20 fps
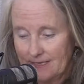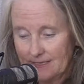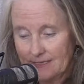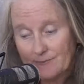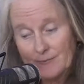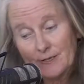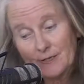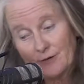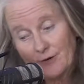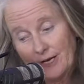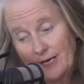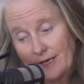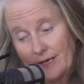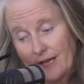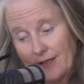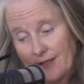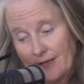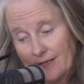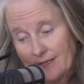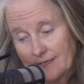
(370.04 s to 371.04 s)
Yeah, it's been great.
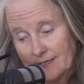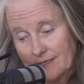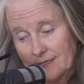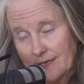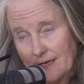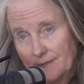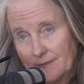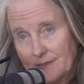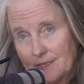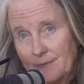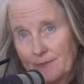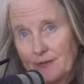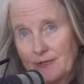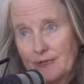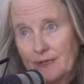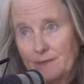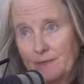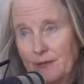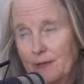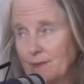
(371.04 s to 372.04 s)
I think it's um,
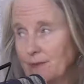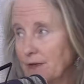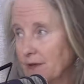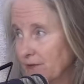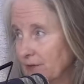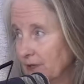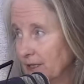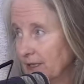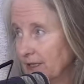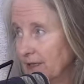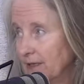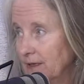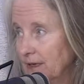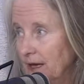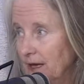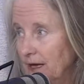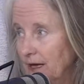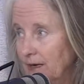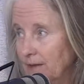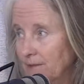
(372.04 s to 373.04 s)
something that people have really
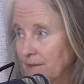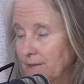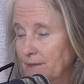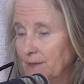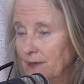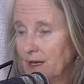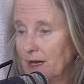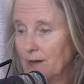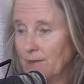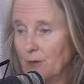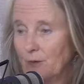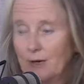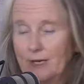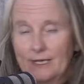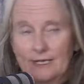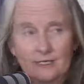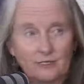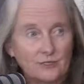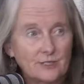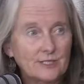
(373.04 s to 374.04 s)
um, become
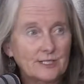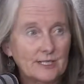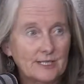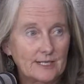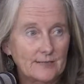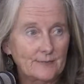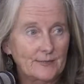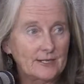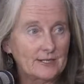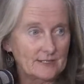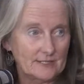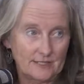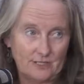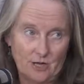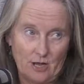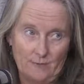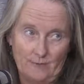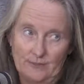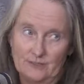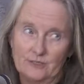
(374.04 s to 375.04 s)
quite interested in because
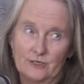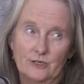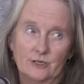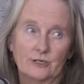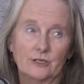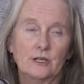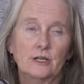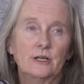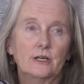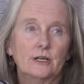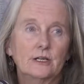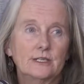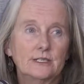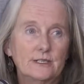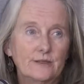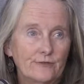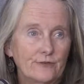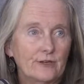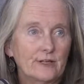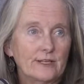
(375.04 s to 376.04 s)
the topics are yeah.
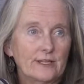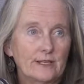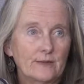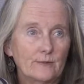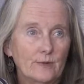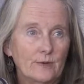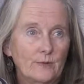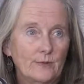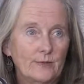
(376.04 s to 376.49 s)
different than yeah.